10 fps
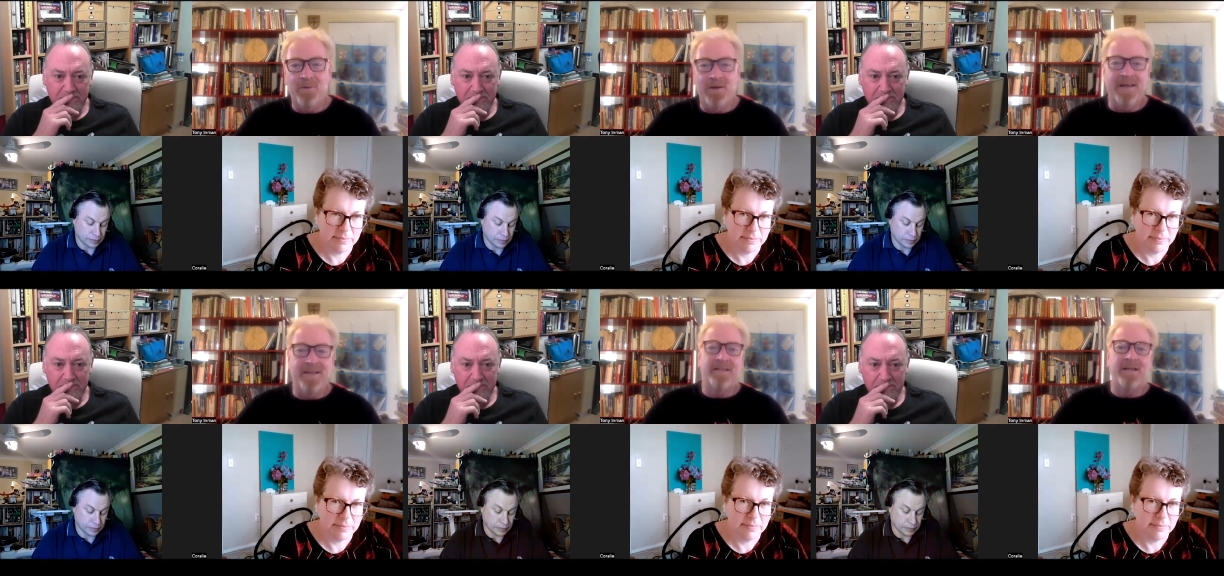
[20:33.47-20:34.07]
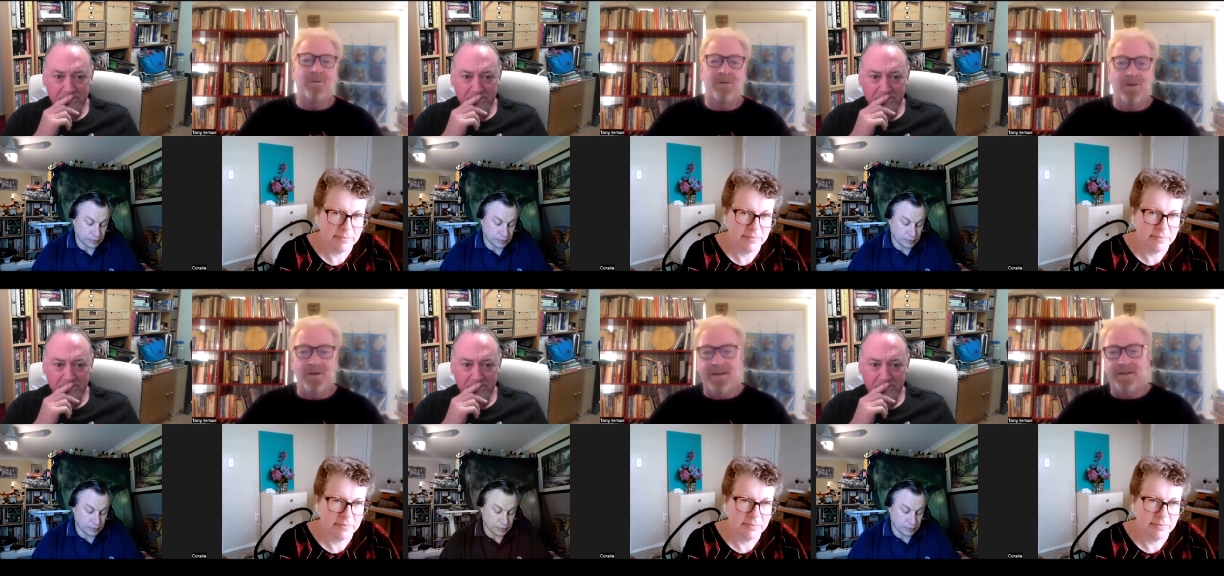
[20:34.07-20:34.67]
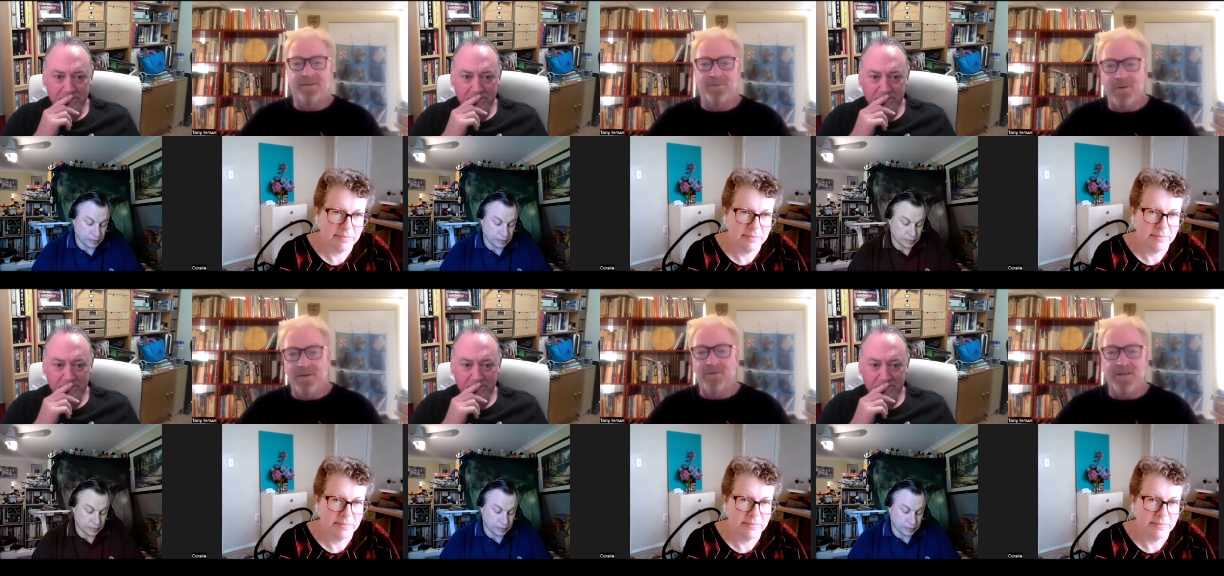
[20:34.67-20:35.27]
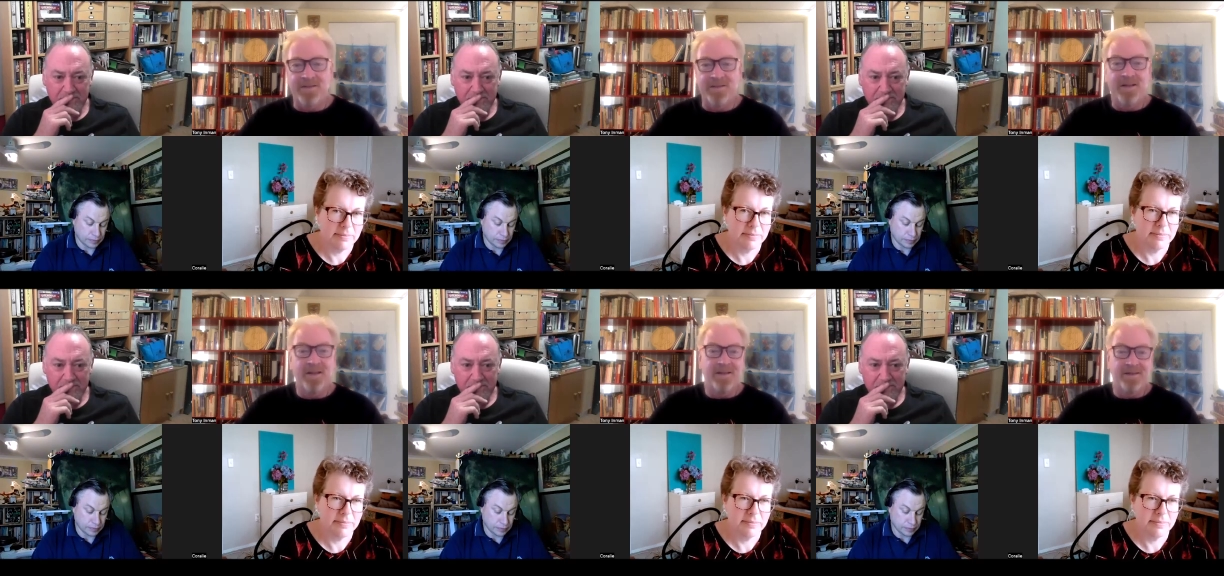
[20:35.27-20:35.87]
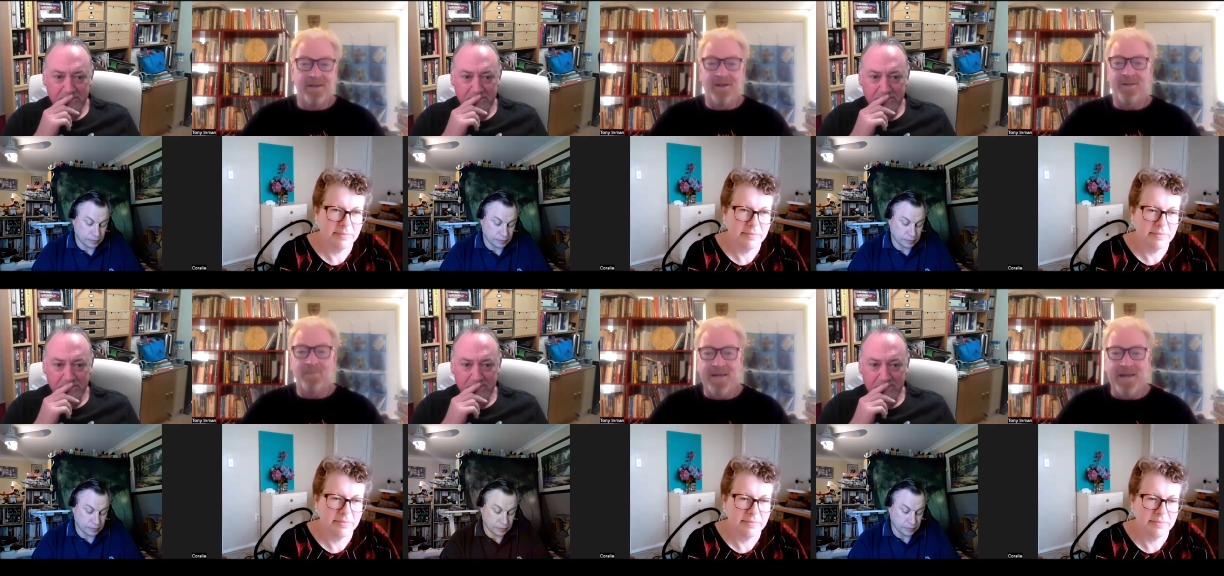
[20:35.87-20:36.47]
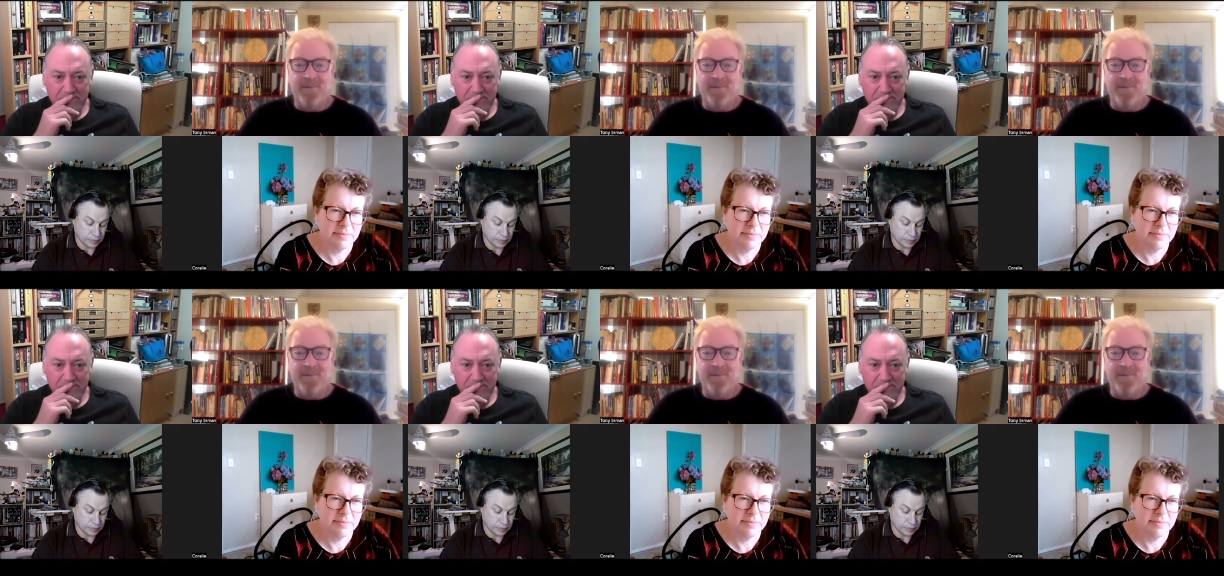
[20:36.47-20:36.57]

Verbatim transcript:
Speaker 1: or "When I get to go on holiday to wherever it is, then I can be